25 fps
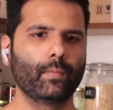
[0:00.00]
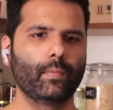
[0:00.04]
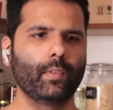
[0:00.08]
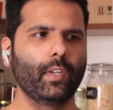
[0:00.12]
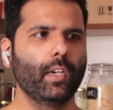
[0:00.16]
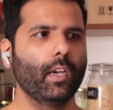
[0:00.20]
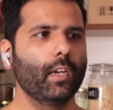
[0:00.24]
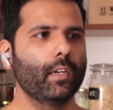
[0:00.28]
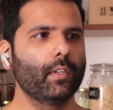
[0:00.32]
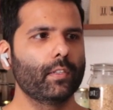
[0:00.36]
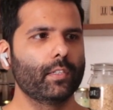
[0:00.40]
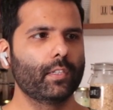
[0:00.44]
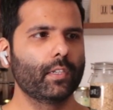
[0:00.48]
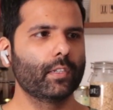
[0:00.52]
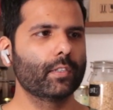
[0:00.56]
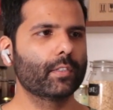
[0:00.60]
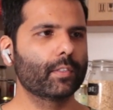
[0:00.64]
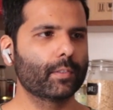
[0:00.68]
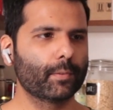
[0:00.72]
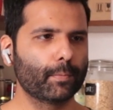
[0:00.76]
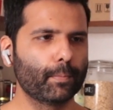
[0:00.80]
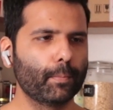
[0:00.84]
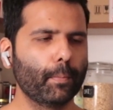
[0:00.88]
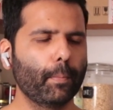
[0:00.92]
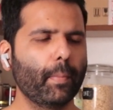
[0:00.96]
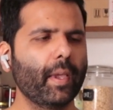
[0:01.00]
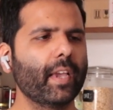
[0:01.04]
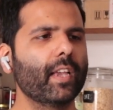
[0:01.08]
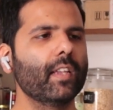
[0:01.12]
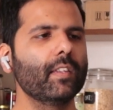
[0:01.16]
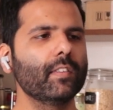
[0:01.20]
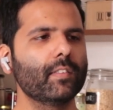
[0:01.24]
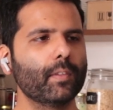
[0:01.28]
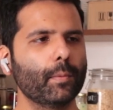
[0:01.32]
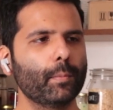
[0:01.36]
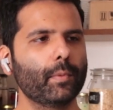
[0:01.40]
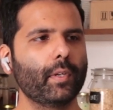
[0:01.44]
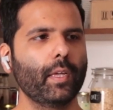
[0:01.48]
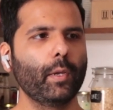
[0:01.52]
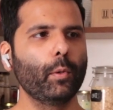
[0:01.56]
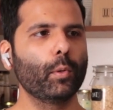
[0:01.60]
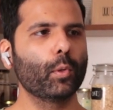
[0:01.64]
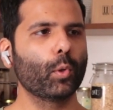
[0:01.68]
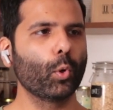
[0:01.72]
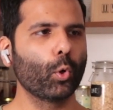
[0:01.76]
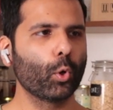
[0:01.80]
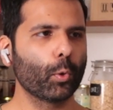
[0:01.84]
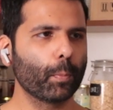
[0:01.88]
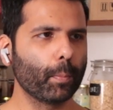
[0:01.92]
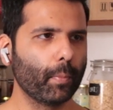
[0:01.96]
Yeah, just making some tea
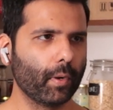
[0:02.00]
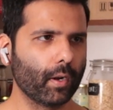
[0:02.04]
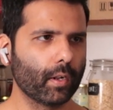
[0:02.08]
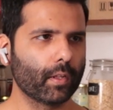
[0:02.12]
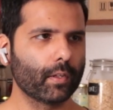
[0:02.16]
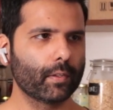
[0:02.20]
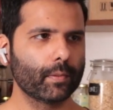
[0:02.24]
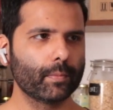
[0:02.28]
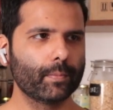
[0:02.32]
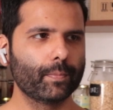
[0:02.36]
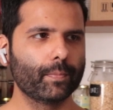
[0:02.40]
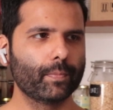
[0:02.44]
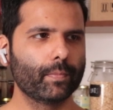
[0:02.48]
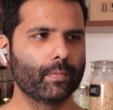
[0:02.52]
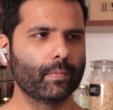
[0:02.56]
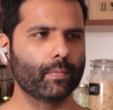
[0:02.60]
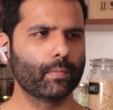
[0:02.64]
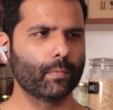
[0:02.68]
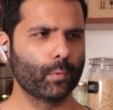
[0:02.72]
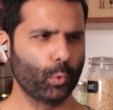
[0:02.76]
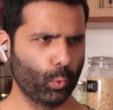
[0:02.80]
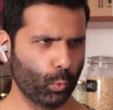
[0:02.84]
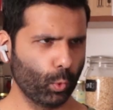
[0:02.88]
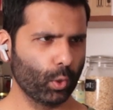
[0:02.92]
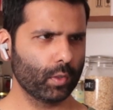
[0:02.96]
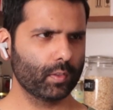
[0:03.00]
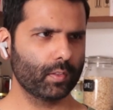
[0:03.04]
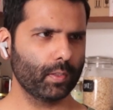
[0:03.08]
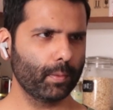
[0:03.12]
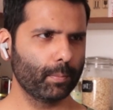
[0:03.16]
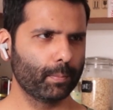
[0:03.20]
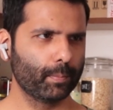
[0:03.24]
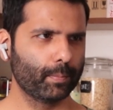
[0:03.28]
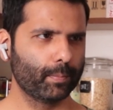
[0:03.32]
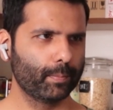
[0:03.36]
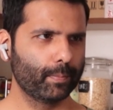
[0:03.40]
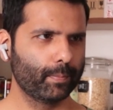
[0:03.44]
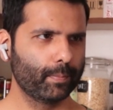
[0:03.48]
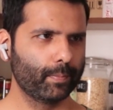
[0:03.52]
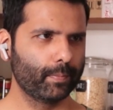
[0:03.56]
with oat milk. You want some?